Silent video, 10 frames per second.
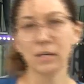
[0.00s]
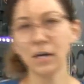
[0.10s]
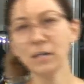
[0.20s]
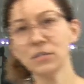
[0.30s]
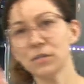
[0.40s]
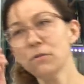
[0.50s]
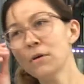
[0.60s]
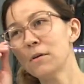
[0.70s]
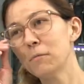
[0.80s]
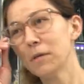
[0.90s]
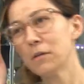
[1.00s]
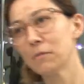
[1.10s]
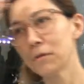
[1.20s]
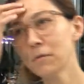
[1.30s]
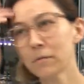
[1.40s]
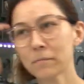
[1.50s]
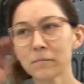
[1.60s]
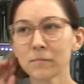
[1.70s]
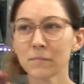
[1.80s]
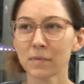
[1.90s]
Yondu went through.
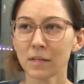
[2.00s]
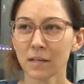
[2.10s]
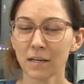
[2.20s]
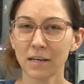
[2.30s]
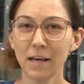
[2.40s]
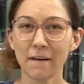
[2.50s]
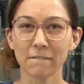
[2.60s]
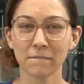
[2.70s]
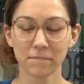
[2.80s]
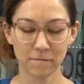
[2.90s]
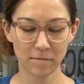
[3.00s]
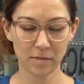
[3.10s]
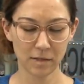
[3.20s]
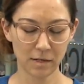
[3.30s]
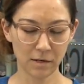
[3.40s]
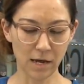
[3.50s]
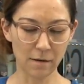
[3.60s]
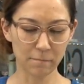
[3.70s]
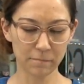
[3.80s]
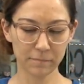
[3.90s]
Yeah. Okay.
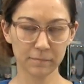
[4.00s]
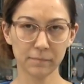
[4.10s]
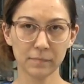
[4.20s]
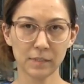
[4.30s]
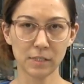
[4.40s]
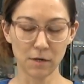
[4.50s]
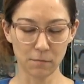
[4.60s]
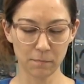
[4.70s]
So